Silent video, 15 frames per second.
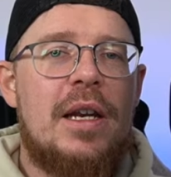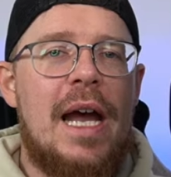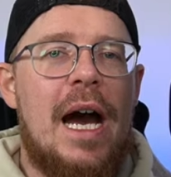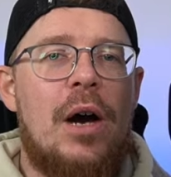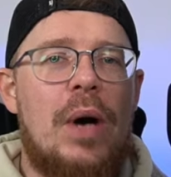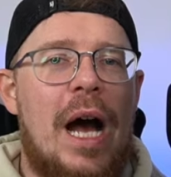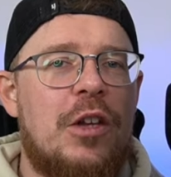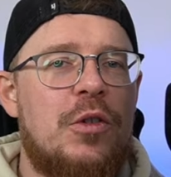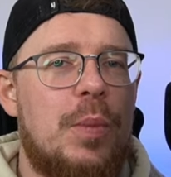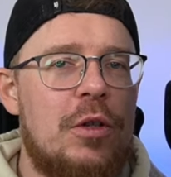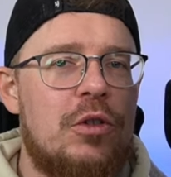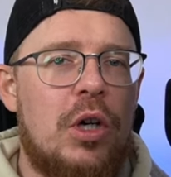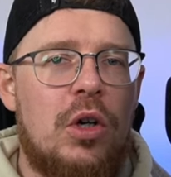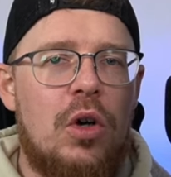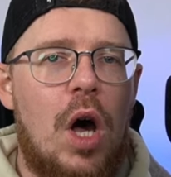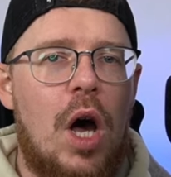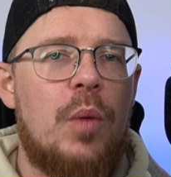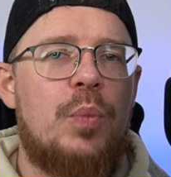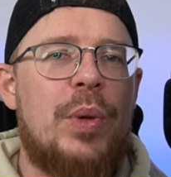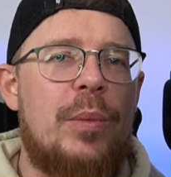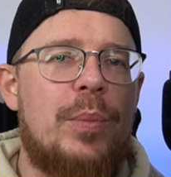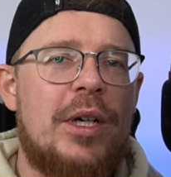Now, I spoke to a lot of
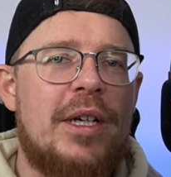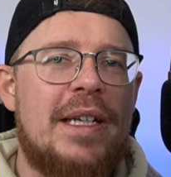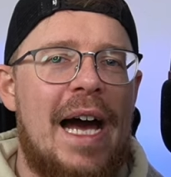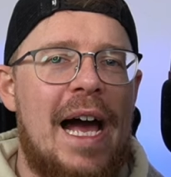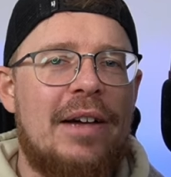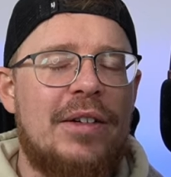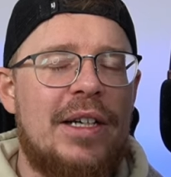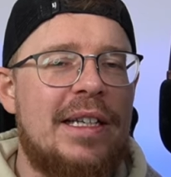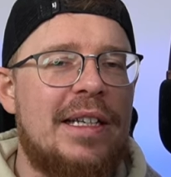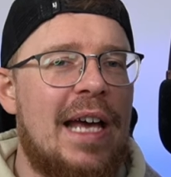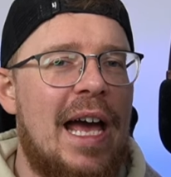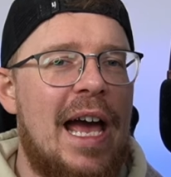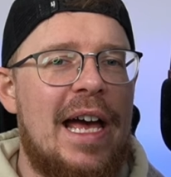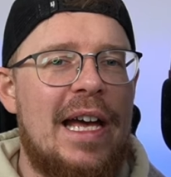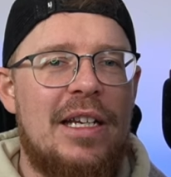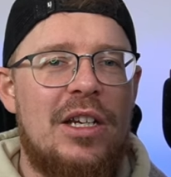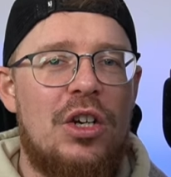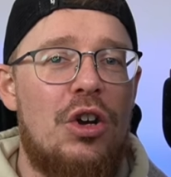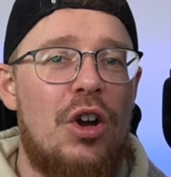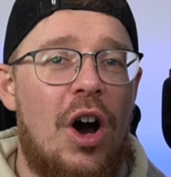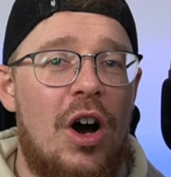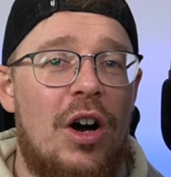people in Ireland, and
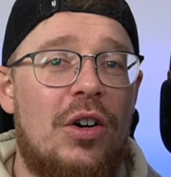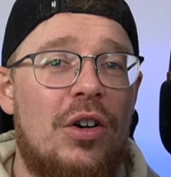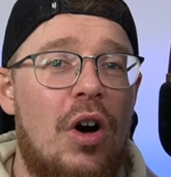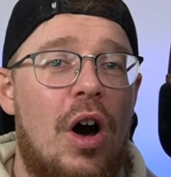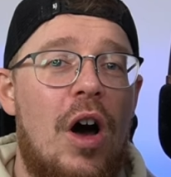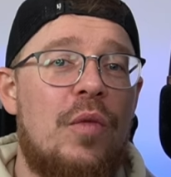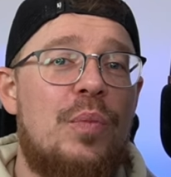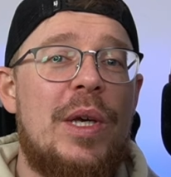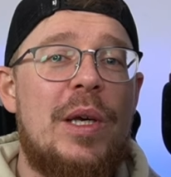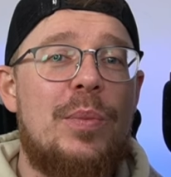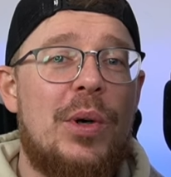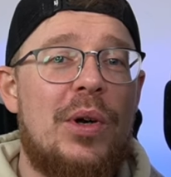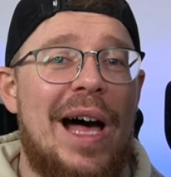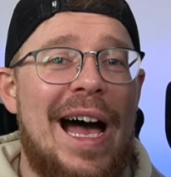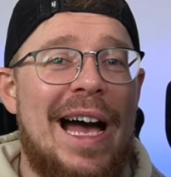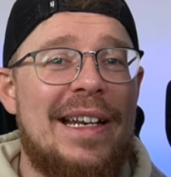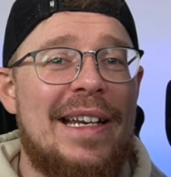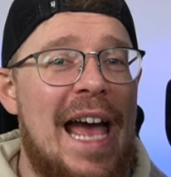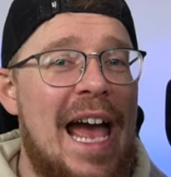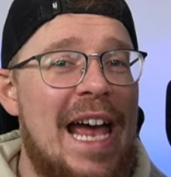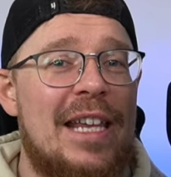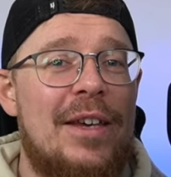not a lot of people had
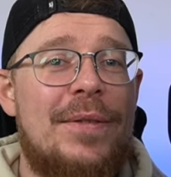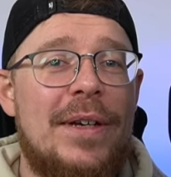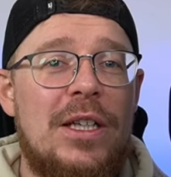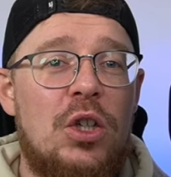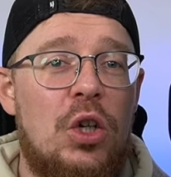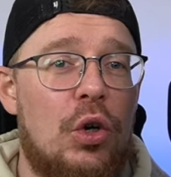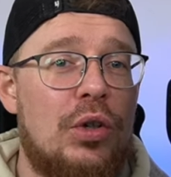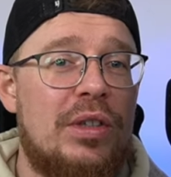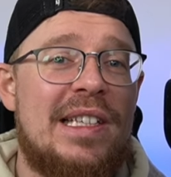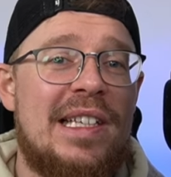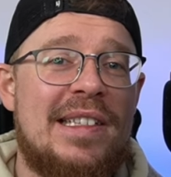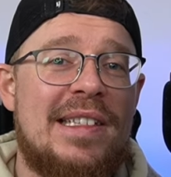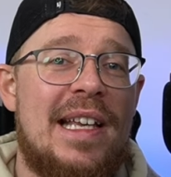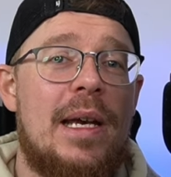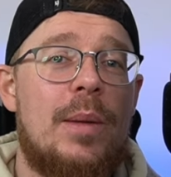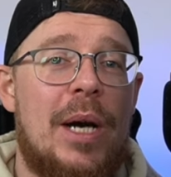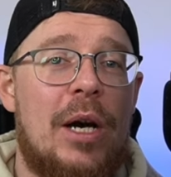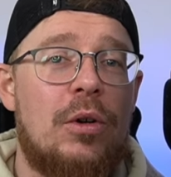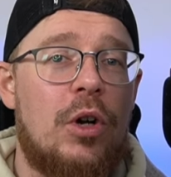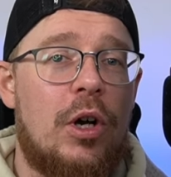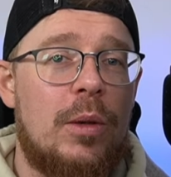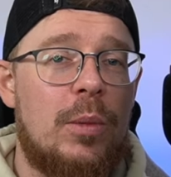anything good to say
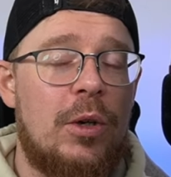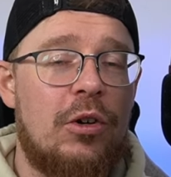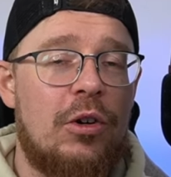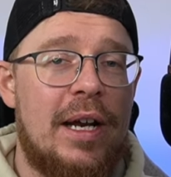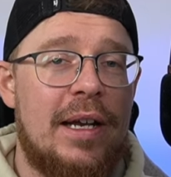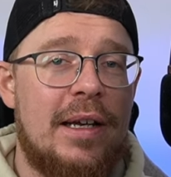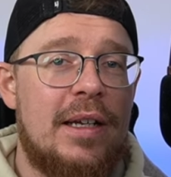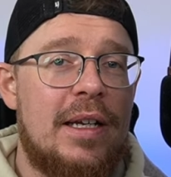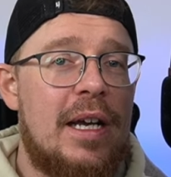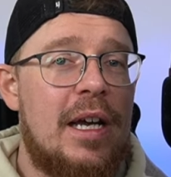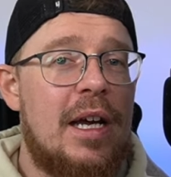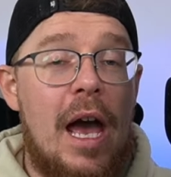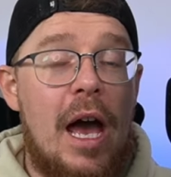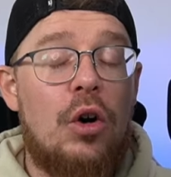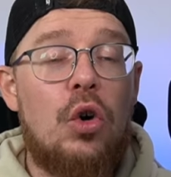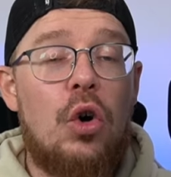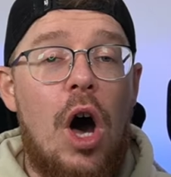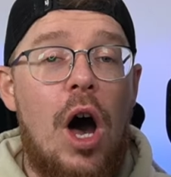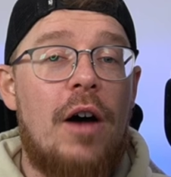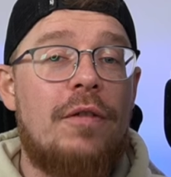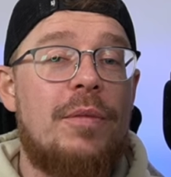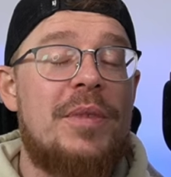about Conor McGregor. A
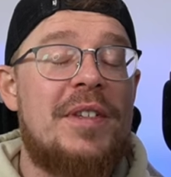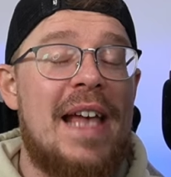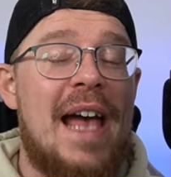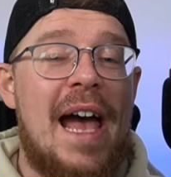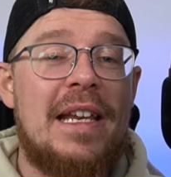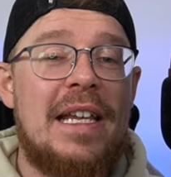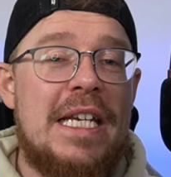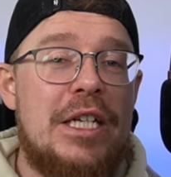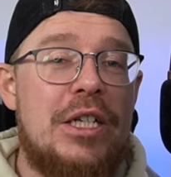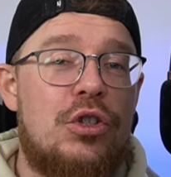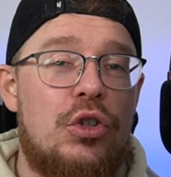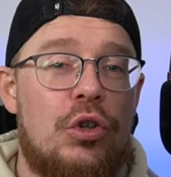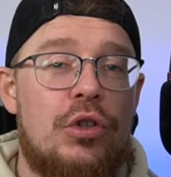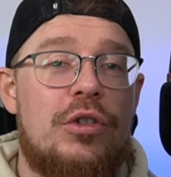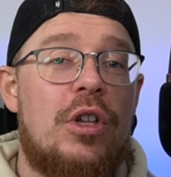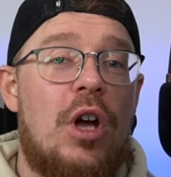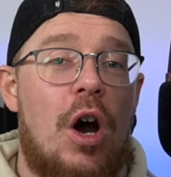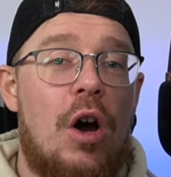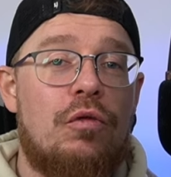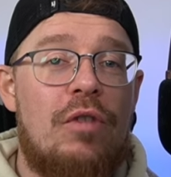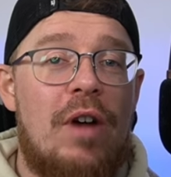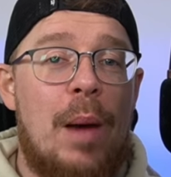lot of them said he does
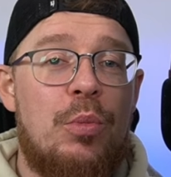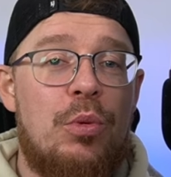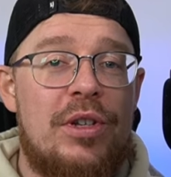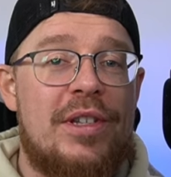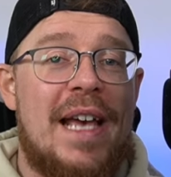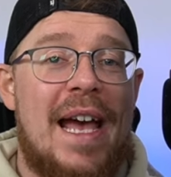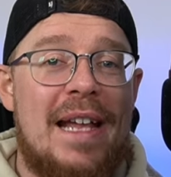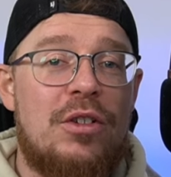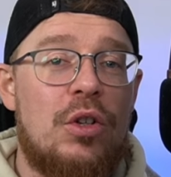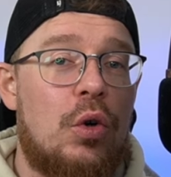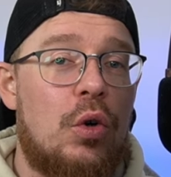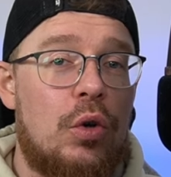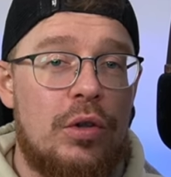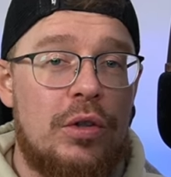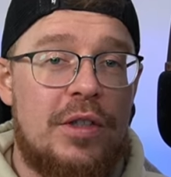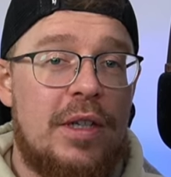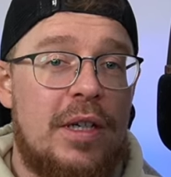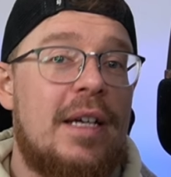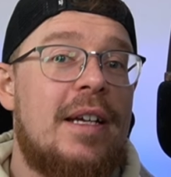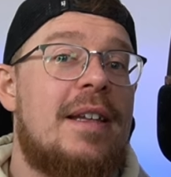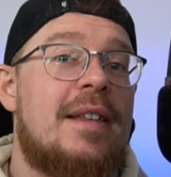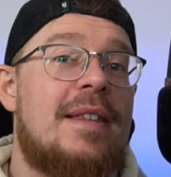not represent us.
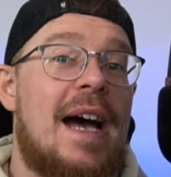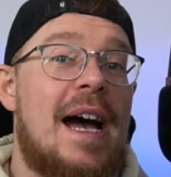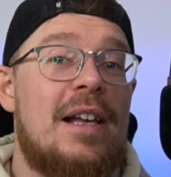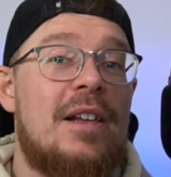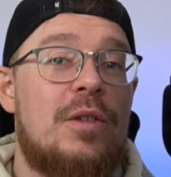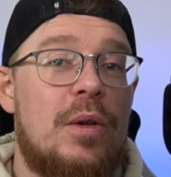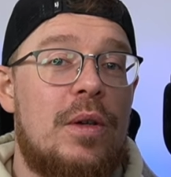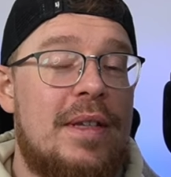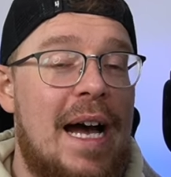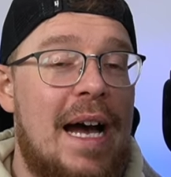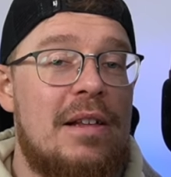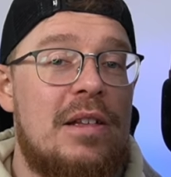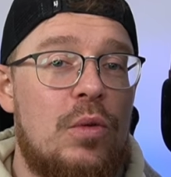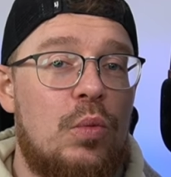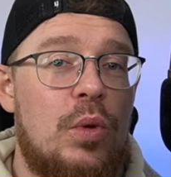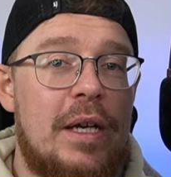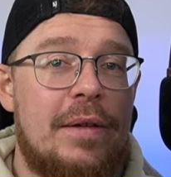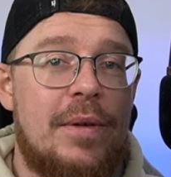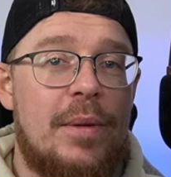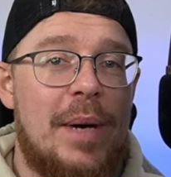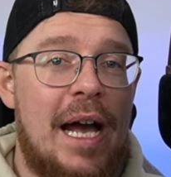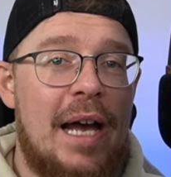That is the word
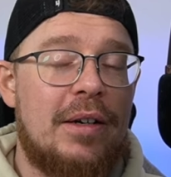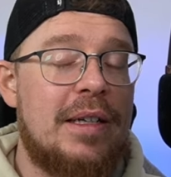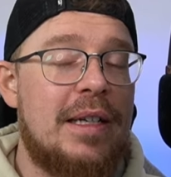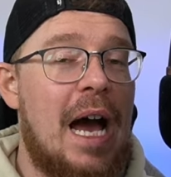from Ireland.